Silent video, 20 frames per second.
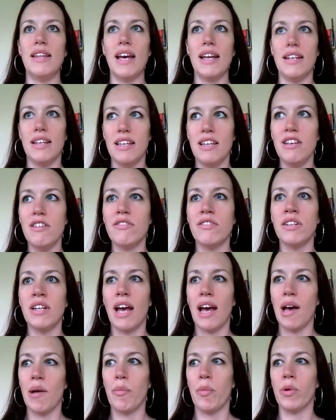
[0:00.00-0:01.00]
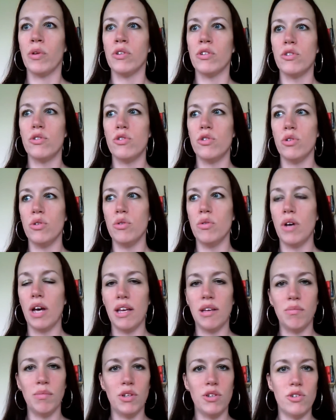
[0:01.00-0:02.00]
That even happened to
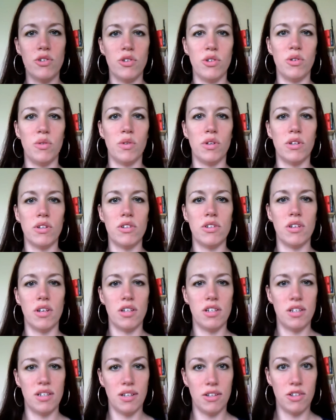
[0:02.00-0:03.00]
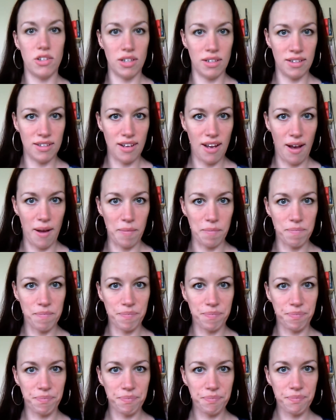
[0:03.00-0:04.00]
Amy Stewart's A Stitch in Time.
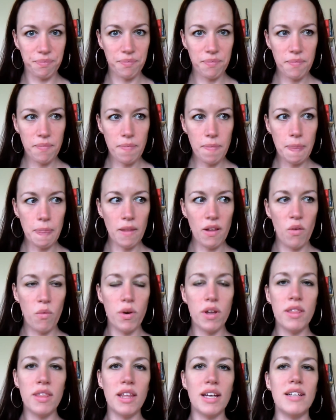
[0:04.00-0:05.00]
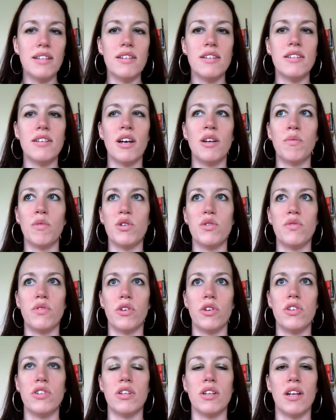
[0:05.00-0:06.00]
When that design was
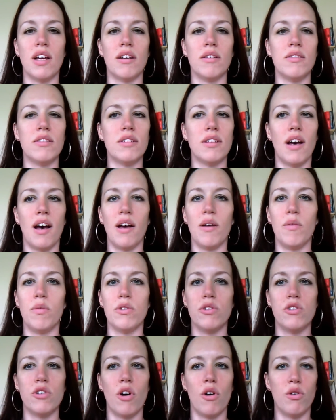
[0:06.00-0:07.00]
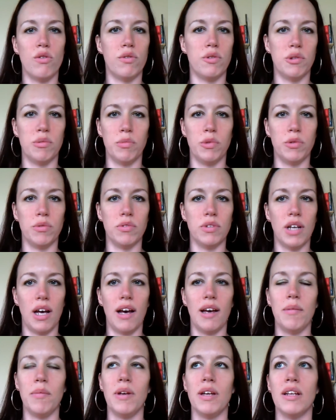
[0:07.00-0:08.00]
first announced, I was over the moon.
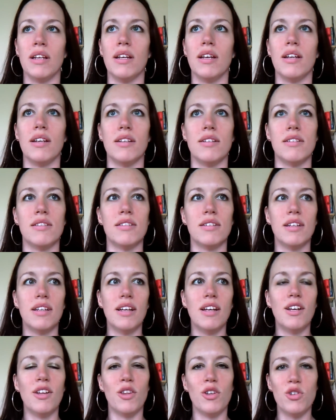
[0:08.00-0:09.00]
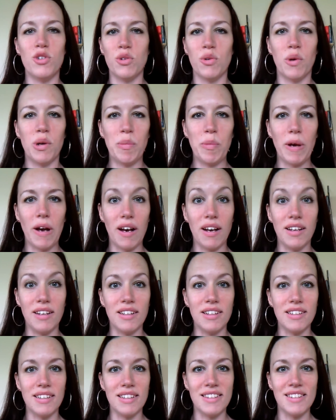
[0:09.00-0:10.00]
I mean, the story
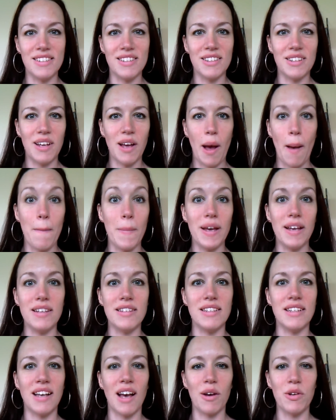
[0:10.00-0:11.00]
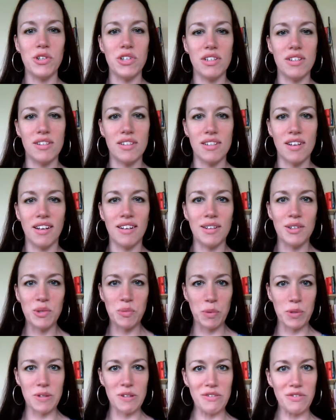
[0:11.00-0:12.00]
behind it is amazing, how she designed it
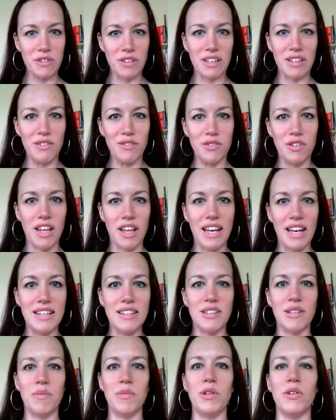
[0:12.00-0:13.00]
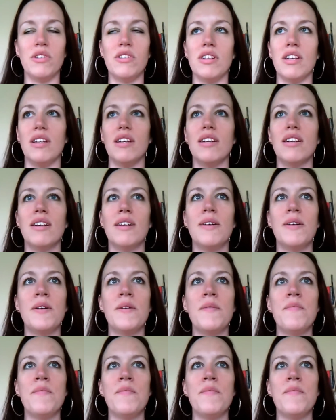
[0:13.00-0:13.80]
specifically for the Hate community.